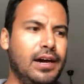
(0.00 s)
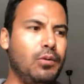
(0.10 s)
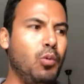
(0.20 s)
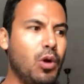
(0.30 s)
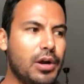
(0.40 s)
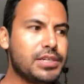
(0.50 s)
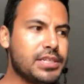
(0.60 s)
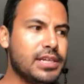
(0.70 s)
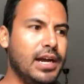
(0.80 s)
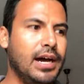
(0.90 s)

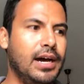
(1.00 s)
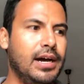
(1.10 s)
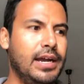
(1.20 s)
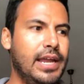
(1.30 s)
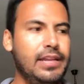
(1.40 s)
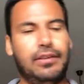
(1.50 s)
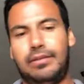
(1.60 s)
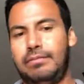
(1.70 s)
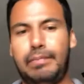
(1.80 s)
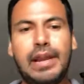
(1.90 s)
works, any of
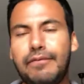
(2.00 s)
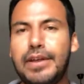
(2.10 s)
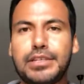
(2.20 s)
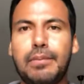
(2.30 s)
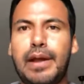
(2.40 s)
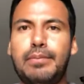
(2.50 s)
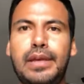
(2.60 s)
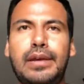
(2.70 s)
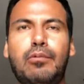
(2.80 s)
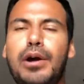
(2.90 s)
the benefits you might
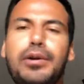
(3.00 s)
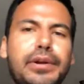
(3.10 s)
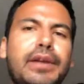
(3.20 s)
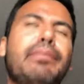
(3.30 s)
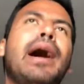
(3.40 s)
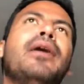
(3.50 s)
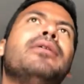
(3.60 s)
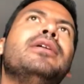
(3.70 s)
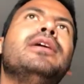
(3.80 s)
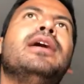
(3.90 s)
be wondering
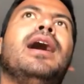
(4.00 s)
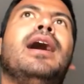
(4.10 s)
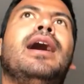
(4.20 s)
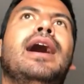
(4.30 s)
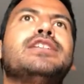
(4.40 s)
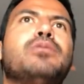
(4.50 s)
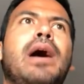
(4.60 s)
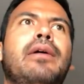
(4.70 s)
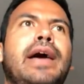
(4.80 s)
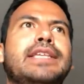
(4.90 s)
about, as
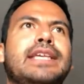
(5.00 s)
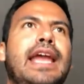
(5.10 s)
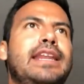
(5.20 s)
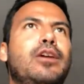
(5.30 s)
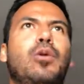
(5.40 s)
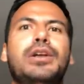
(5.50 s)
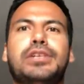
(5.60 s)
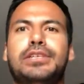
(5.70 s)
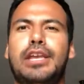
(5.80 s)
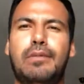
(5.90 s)
well as any
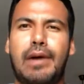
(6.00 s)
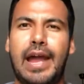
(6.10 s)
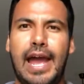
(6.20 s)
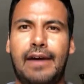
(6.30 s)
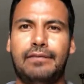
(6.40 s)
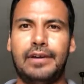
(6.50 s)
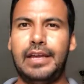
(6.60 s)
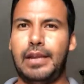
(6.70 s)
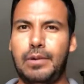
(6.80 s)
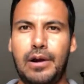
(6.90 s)
questions that you might have
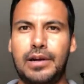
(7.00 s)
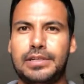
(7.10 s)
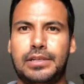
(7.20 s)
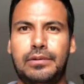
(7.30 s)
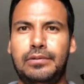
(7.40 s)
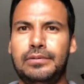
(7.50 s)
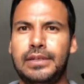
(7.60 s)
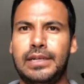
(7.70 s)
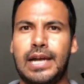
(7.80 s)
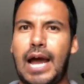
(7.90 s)
in regards to
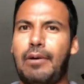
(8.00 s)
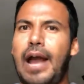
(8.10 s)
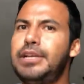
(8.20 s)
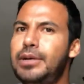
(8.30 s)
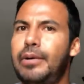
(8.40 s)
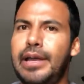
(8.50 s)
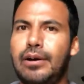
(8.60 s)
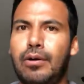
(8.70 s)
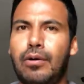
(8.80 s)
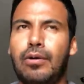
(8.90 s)
how I do it,
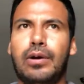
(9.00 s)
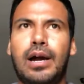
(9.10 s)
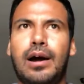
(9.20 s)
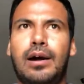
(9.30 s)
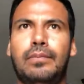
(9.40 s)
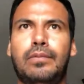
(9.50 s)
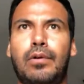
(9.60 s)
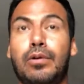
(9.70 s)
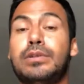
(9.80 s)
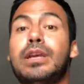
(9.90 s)

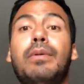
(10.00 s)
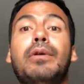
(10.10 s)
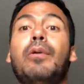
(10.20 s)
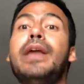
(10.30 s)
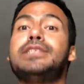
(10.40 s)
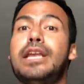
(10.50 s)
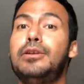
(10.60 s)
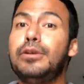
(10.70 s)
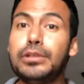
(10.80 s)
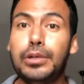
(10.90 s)
or some of the ways that
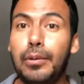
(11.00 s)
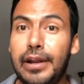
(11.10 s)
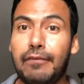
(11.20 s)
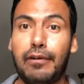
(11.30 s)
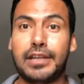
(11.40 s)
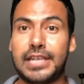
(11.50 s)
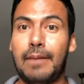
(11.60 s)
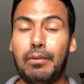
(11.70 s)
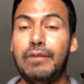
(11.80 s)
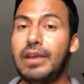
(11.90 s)
you're doing it. For
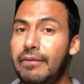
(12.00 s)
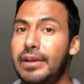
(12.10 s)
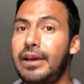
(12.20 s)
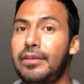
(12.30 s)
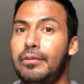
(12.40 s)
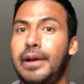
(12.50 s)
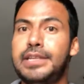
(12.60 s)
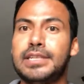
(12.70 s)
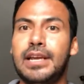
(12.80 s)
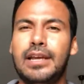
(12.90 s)
example, if you have any other
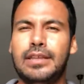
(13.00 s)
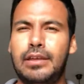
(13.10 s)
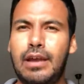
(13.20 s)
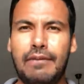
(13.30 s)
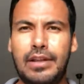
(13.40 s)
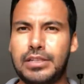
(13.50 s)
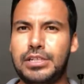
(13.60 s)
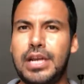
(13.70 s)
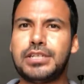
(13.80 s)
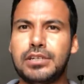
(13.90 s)
ways that you have any
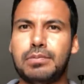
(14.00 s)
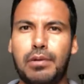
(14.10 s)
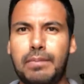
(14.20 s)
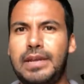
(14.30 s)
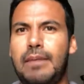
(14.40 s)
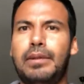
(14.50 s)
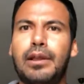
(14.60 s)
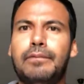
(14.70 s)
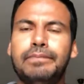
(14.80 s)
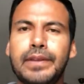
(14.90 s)
suggestions, put them down
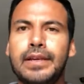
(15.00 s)
below.